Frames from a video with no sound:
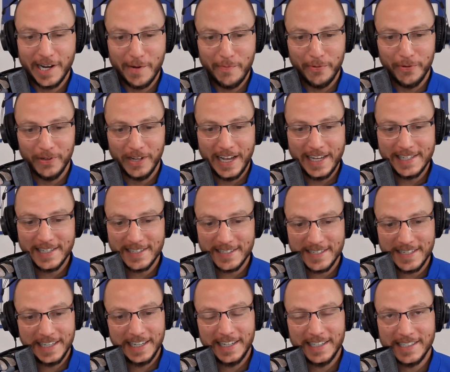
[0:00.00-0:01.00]
a couple
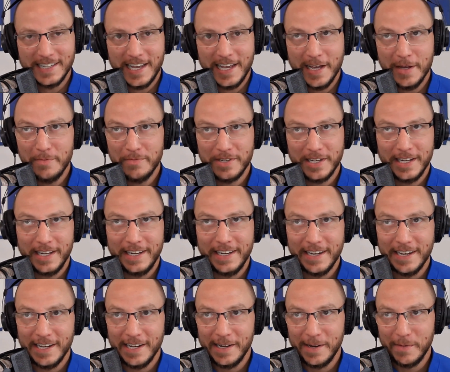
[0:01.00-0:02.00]
licensing exams,
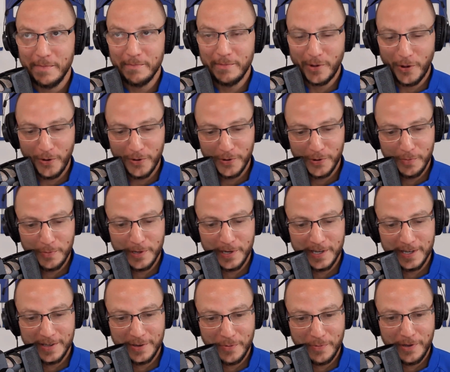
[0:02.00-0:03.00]
and you'll
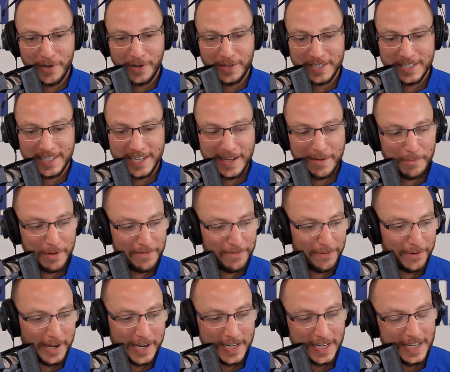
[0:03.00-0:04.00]
be all set, my
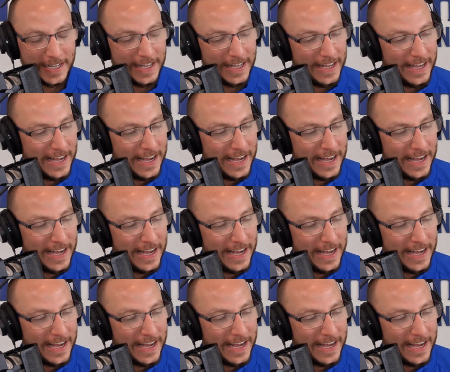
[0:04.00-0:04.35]
friend.